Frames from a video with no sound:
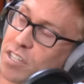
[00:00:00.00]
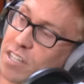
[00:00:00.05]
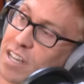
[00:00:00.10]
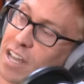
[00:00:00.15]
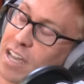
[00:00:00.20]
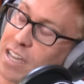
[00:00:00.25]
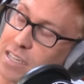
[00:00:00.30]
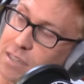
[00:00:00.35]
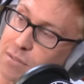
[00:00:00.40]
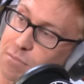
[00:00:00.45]

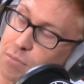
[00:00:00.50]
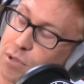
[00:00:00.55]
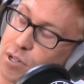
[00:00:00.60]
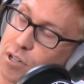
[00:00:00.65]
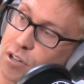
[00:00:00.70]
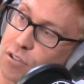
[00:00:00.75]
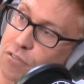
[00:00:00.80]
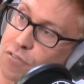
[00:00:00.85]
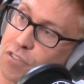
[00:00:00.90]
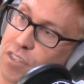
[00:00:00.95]
name
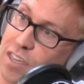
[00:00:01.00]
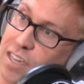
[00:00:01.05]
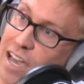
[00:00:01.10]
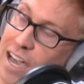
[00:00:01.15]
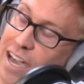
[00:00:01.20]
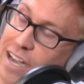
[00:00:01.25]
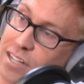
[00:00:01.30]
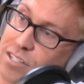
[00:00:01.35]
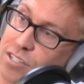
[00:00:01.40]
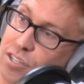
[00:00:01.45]
of the
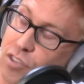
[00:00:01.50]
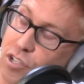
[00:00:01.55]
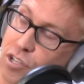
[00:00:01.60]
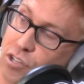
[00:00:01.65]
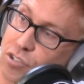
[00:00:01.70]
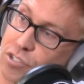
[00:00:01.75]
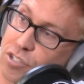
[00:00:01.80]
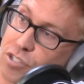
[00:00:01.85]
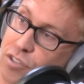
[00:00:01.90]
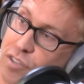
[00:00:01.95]
actor that
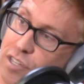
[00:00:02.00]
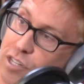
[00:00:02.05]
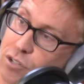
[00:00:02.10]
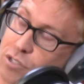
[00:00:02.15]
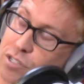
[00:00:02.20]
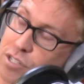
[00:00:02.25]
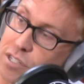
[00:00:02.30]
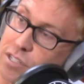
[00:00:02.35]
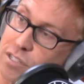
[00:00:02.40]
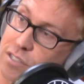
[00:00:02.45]
looks like the
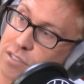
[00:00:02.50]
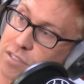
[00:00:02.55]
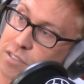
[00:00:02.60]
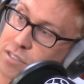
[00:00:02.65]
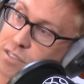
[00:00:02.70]
otter?